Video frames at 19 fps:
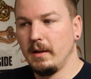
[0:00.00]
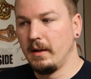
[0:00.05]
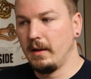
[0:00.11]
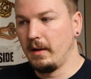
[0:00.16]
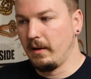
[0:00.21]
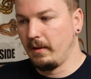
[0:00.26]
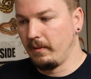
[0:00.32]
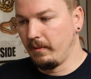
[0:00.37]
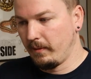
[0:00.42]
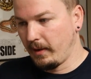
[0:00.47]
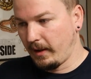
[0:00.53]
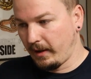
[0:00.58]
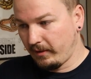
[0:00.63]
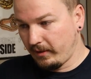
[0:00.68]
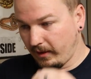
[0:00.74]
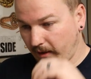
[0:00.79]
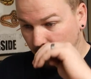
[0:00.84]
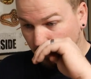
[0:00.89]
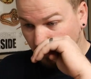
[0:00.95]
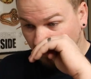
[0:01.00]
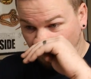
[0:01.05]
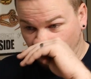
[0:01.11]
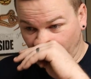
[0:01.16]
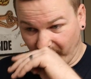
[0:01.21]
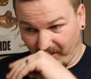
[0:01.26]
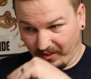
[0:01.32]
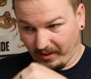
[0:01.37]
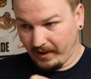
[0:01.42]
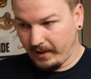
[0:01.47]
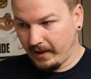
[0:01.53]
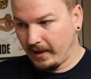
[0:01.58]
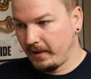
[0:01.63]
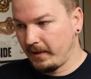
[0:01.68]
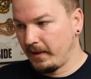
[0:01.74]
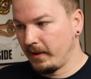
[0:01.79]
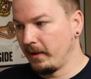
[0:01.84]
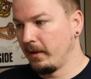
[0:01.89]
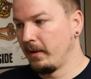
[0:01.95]
Um, like I said, it'll be the first link
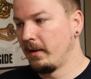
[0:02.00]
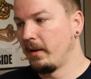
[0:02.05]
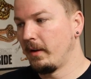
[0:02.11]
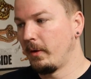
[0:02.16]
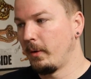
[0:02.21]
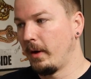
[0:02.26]
down there.